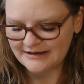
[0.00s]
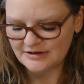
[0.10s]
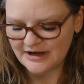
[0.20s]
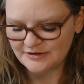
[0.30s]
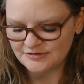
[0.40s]

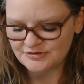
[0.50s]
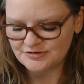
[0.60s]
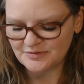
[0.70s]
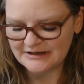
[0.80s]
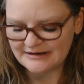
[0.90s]

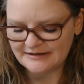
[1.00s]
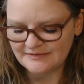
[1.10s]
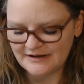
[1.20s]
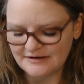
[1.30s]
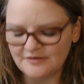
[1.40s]
129,
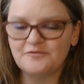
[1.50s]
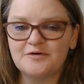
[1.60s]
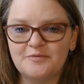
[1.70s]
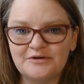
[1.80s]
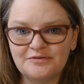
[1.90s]
a
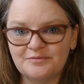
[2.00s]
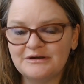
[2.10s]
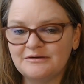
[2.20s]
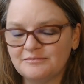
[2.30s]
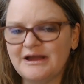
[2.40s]
4.3,
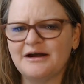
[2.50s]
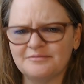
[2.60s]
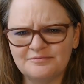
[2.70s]
yeah,